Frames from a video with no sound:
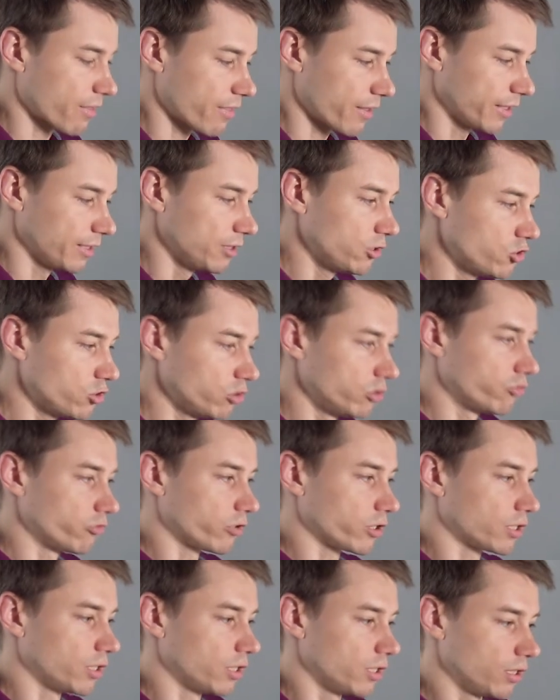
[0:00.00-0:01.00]

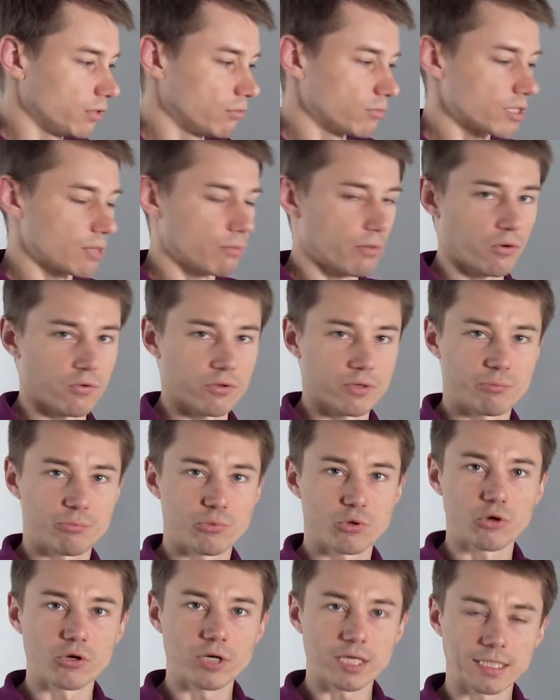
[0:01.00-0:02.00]
engineering teams, about the
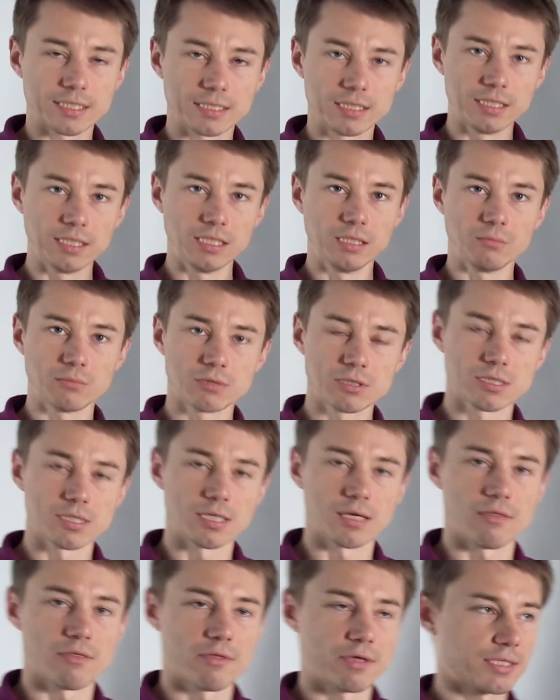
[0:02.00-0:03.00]
product teams
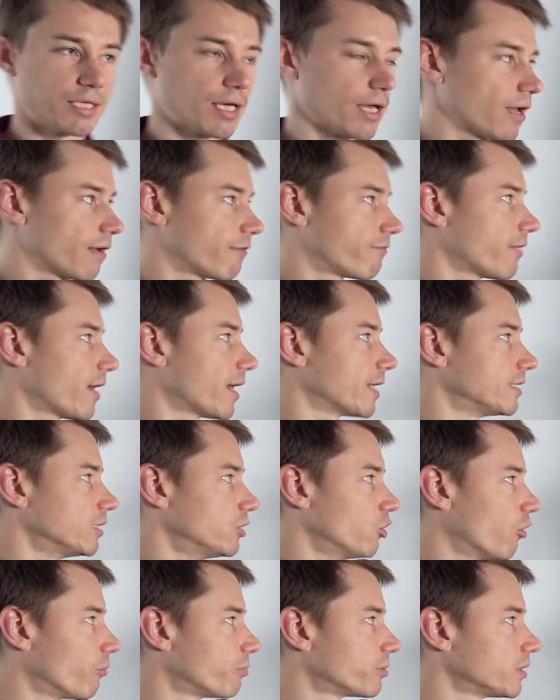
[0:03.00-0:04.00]
that have
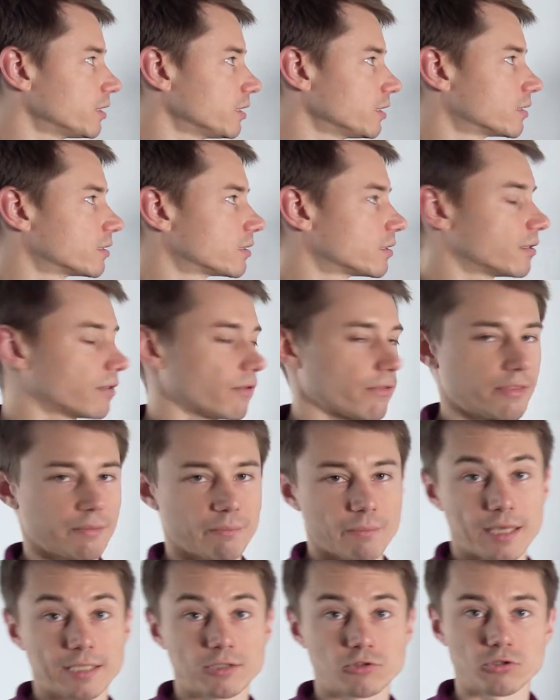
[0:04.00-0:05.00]
adopted the
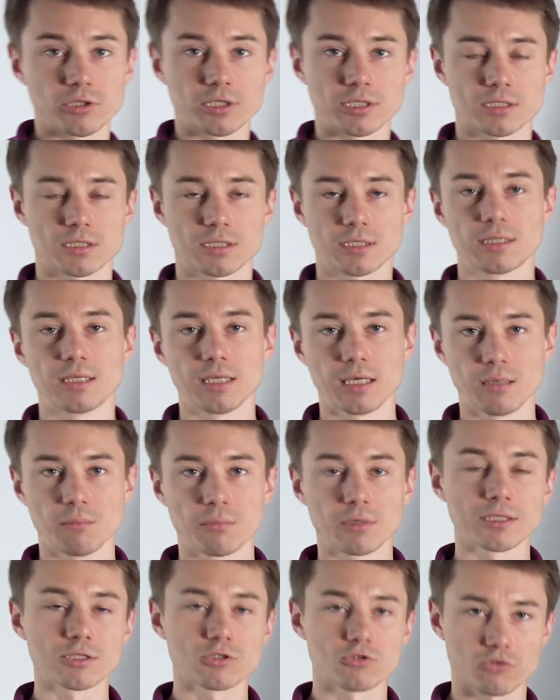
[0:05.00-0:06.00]
matrix
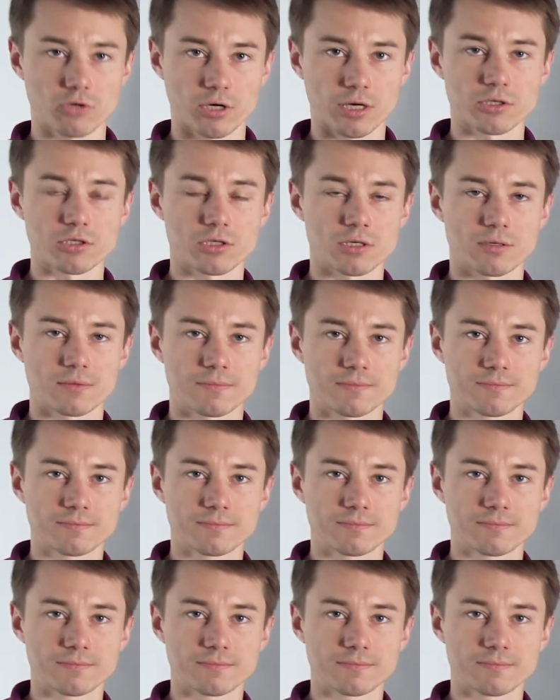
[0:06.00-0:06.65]
team structure.